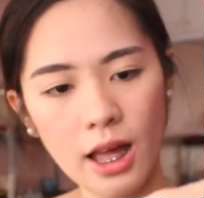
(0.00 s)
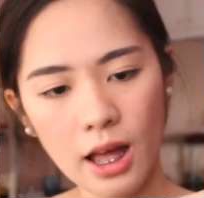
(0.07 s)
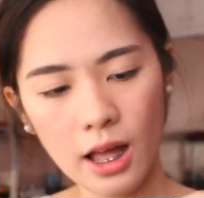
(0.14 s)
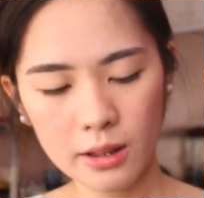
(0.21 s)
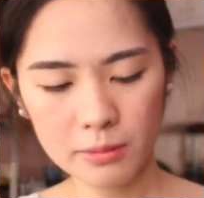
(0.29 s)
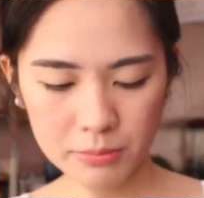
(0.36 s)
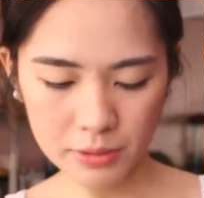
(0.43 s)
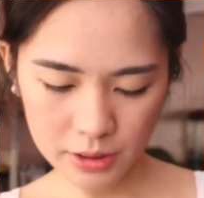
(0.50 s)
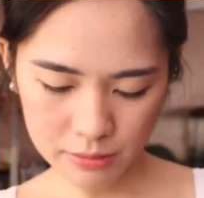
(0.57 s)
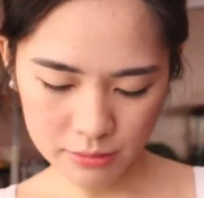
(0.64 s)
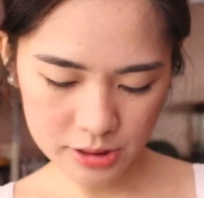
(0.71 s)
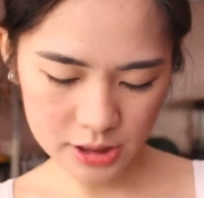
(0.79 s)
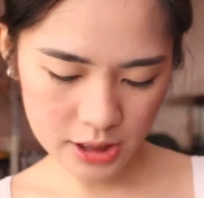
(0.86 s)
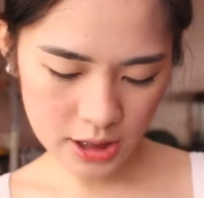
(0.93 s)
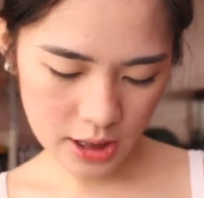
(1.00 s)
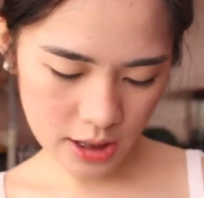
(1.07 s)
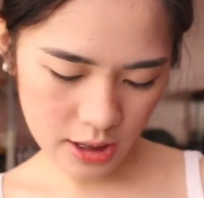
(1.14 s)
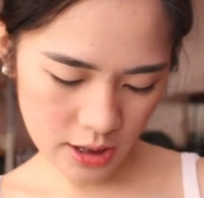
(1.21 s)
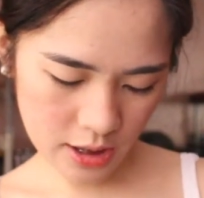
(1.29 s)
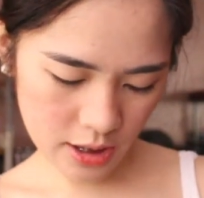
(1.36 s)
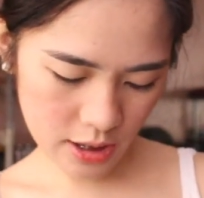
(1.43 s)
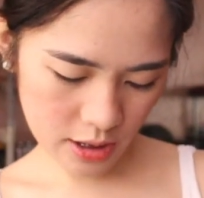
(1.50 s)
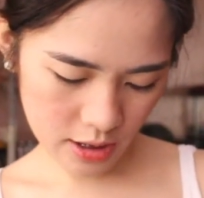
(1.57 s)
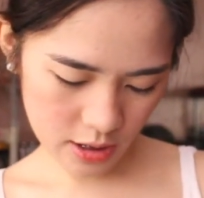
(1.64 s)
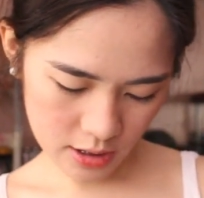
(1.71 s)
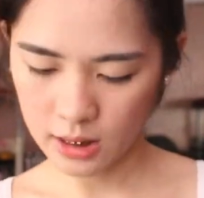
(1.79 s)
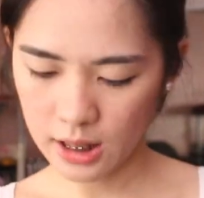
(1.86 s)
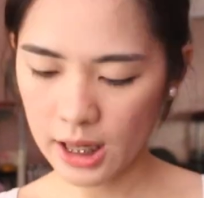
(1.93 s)
I'll be using
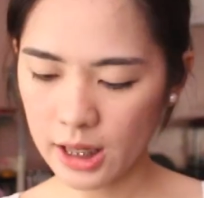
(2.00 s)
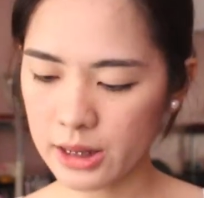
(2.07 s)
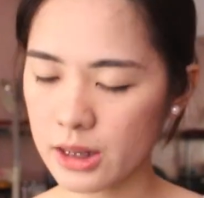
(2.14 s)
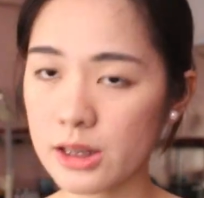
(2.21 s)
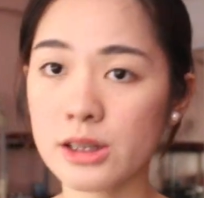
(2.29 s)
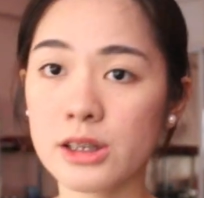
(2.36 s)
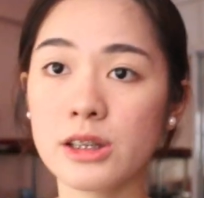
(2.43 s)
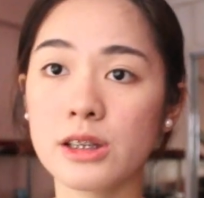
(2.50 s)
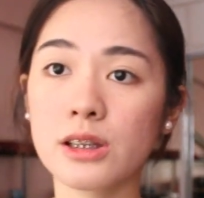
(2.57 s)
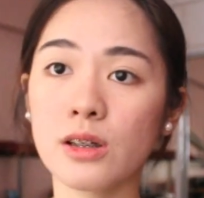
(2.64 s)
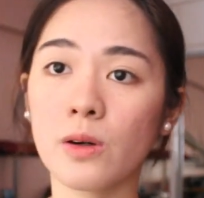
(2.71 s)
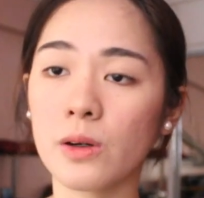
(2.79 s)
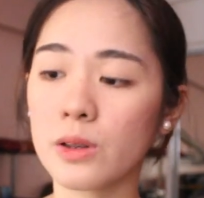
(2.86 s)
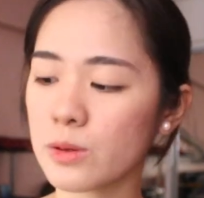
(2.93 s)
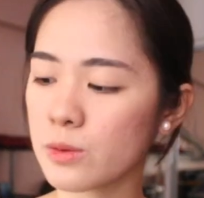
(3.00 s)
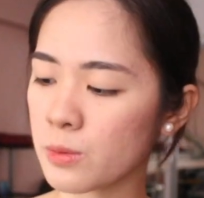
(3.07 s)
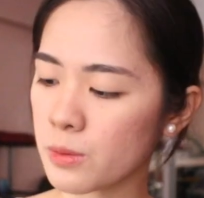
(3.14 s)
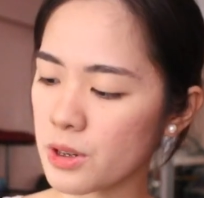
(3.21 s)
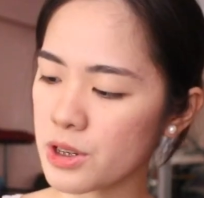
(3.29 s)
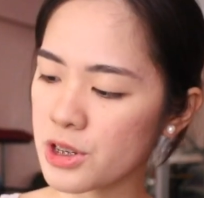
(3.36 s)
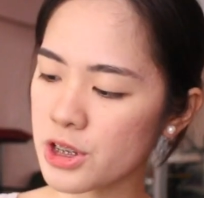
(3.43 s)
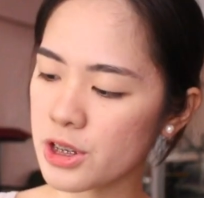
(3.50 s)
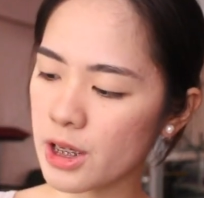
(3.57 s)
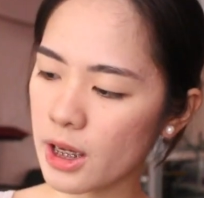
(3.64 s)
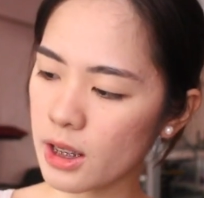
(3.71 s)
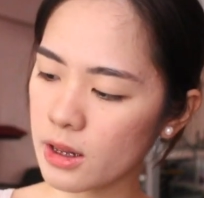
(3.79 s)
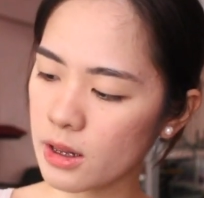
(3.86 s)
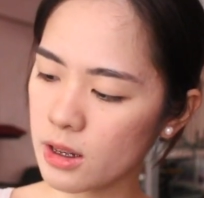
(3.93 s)
the lightest contour
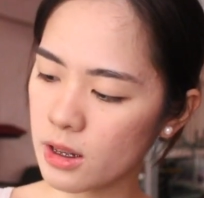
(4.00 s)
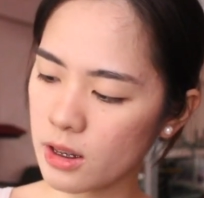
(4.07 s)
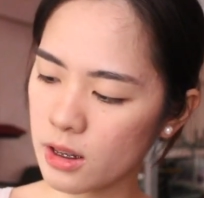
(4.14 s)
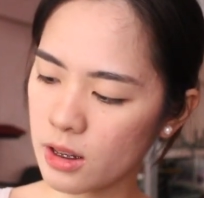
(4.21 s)
shade.